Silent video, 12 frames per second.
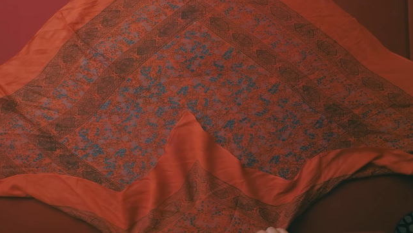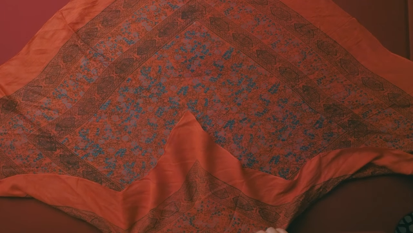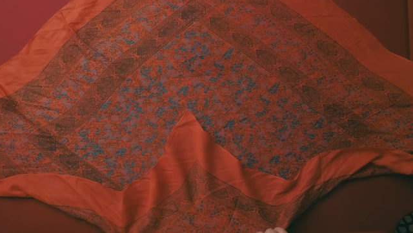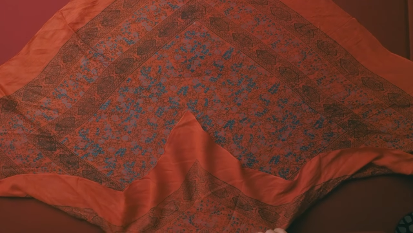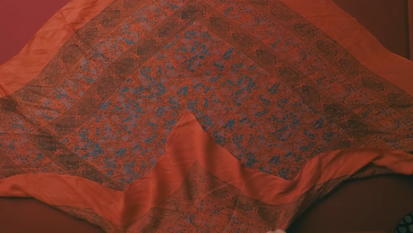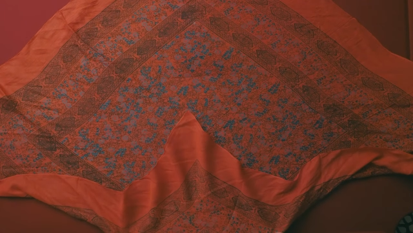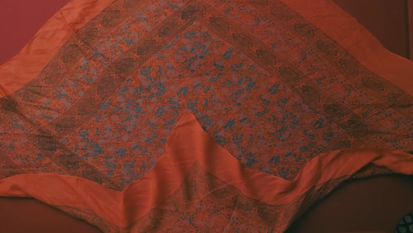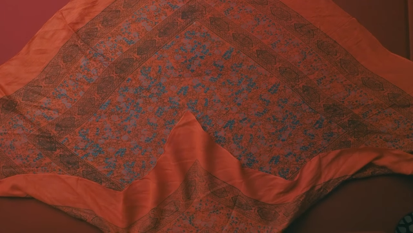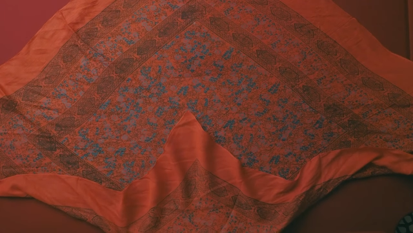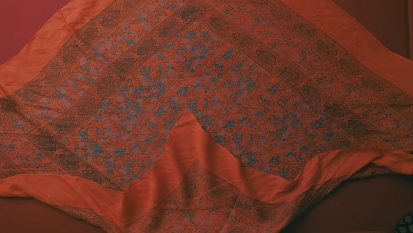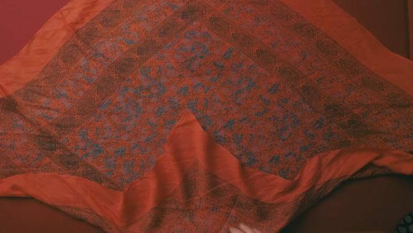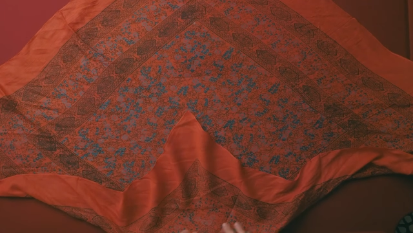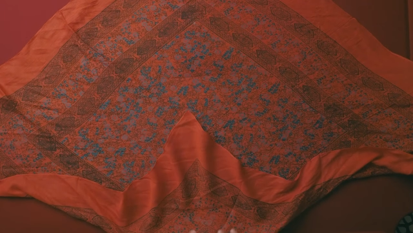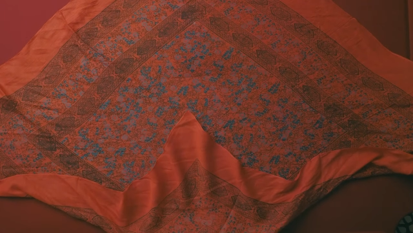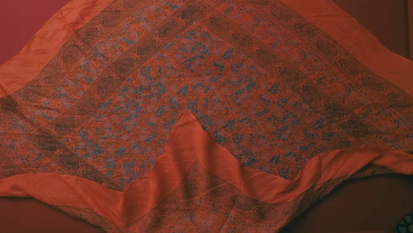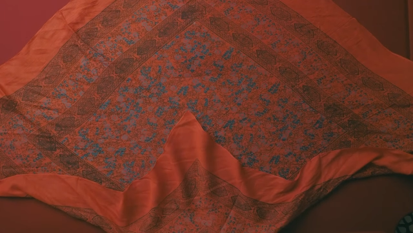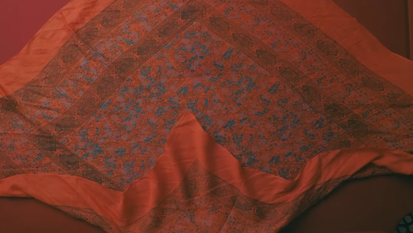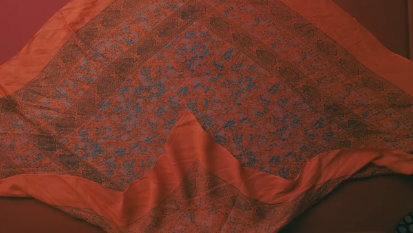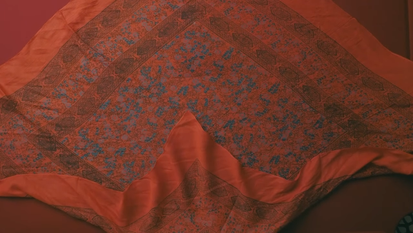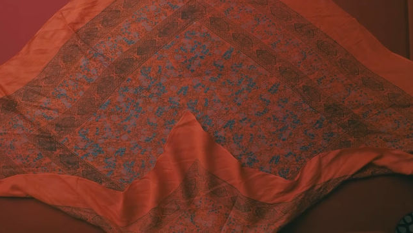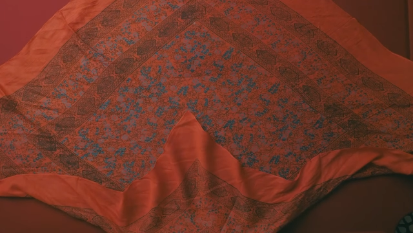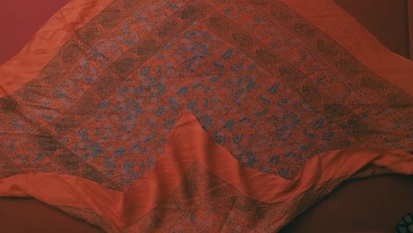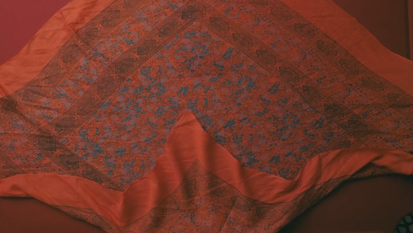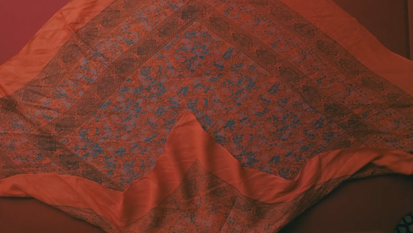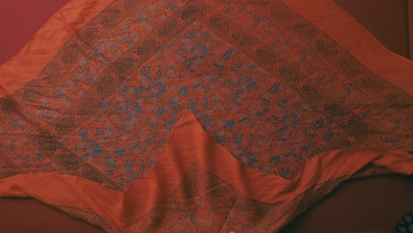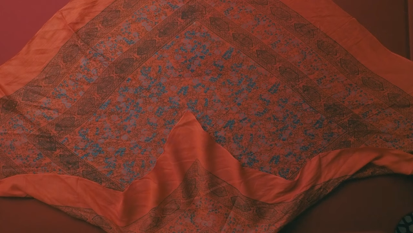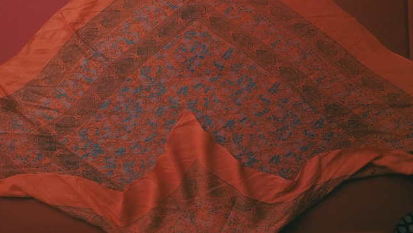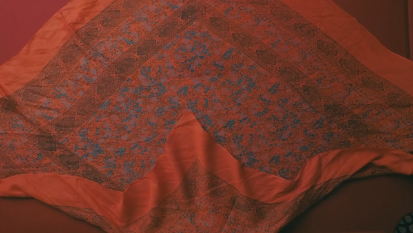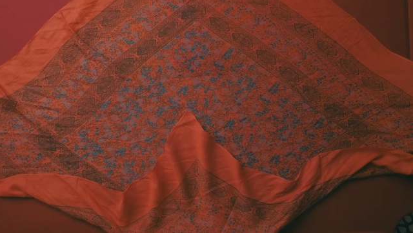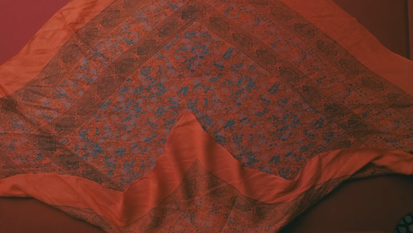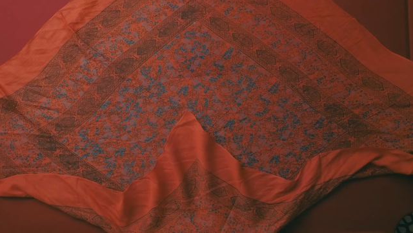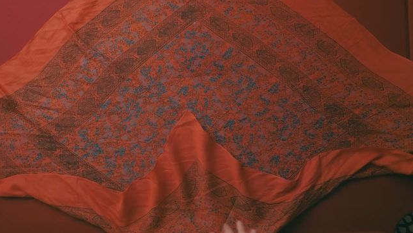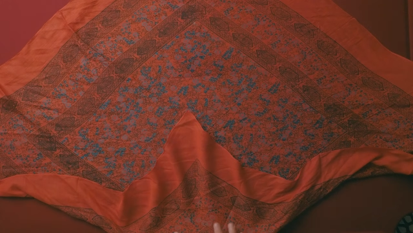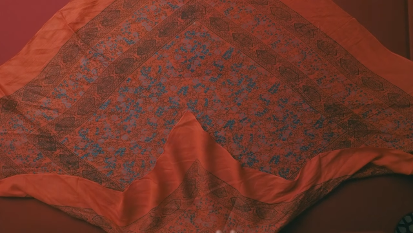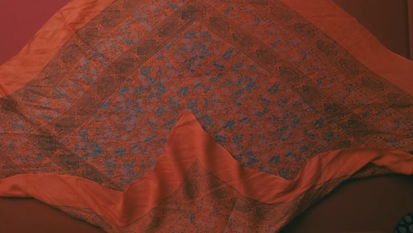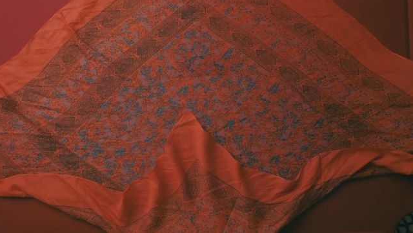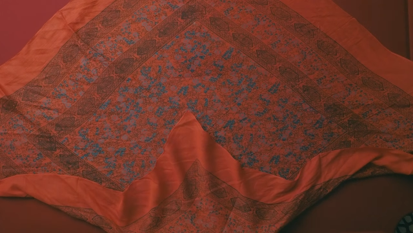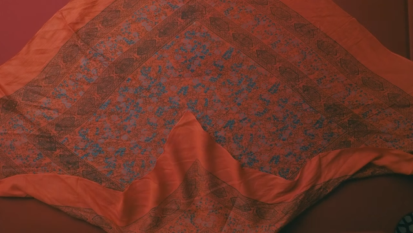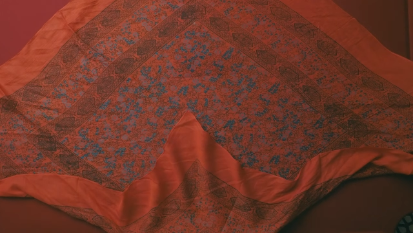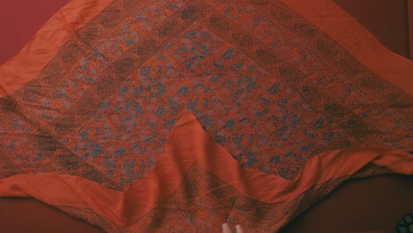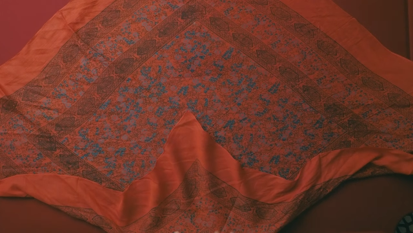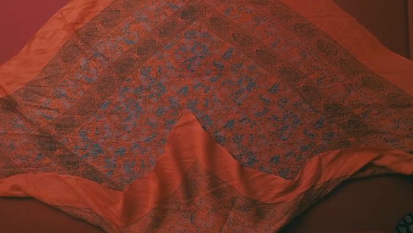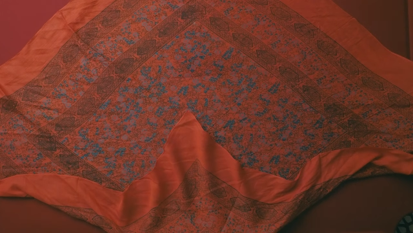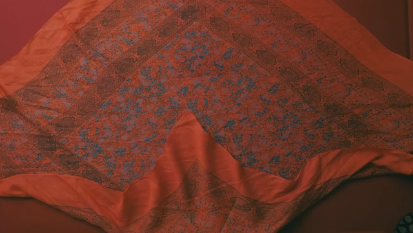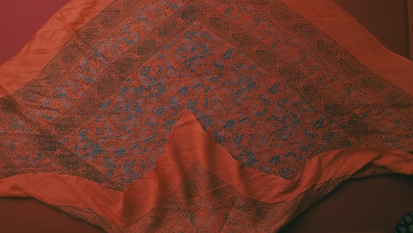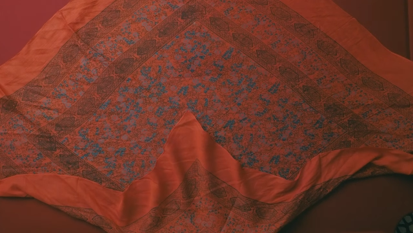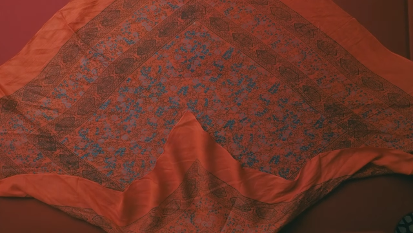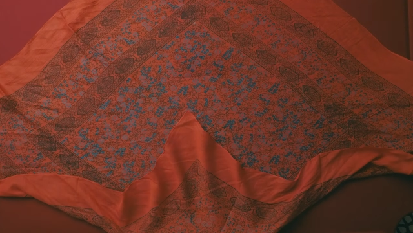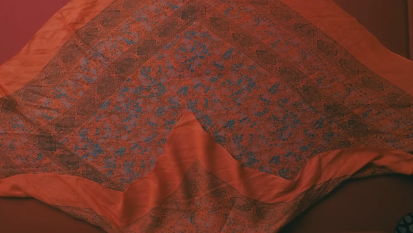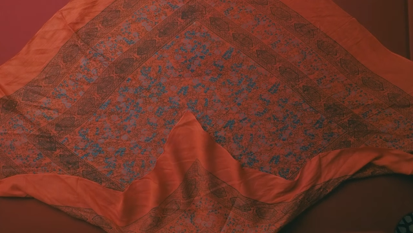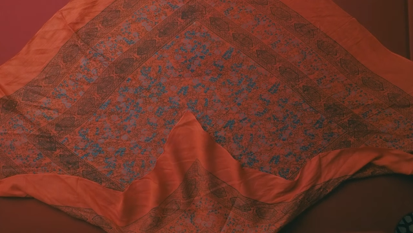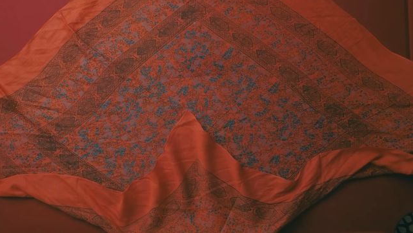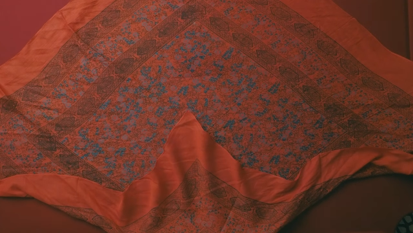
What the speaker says: Nobody's mouth can be seen.